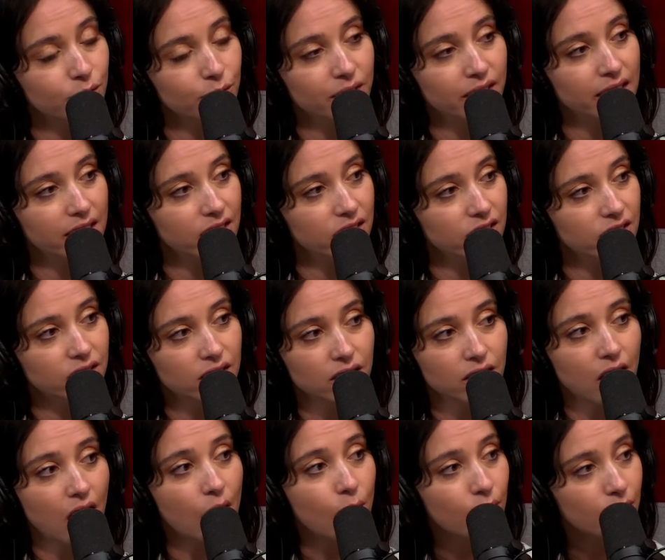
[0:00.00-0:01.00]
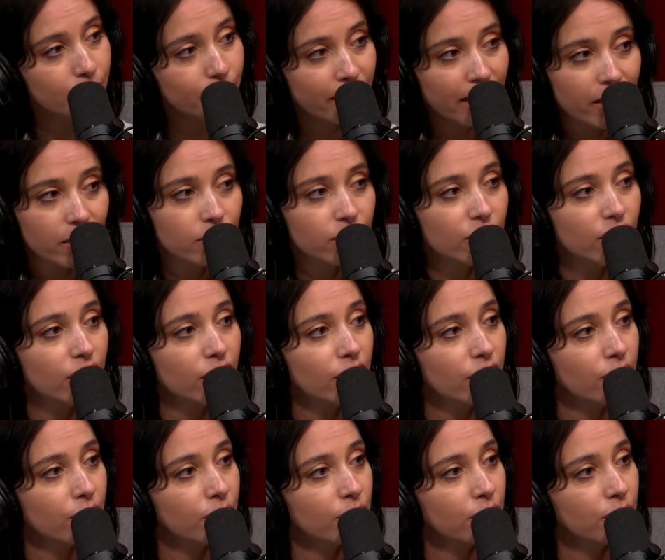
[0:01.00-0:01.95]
Would they just not want to play with you?